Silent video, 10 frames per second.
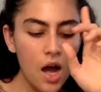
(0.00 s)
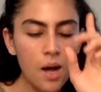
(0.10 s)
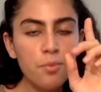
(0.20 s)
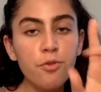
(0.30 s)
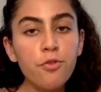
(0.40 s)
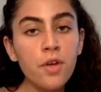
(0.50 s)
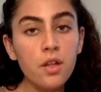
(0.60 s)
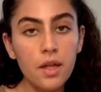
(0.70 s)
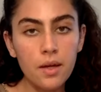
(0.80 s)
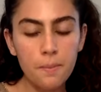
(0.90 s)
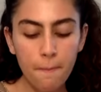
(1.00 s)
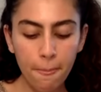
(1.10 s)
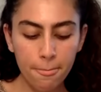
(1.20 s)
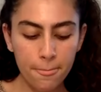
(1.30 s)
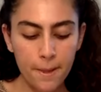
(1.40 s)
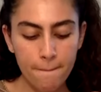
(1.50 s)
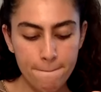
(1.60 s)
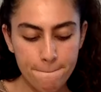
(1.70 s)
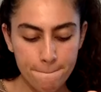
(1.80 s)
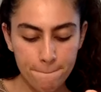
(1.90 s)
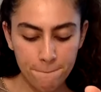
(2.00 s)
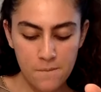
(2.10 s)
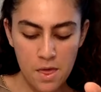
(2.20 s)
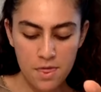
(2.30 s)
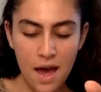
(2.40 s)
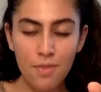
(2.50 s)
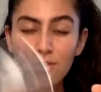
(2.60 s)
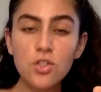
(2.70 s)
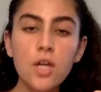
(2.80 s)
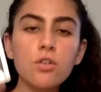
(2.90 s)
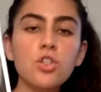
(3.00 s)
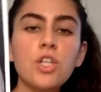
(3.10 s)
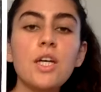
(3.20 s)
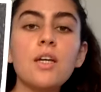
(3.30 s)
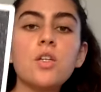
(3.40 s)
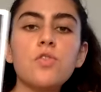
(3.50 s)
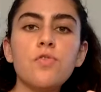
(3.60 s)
I'm feeling that this energy is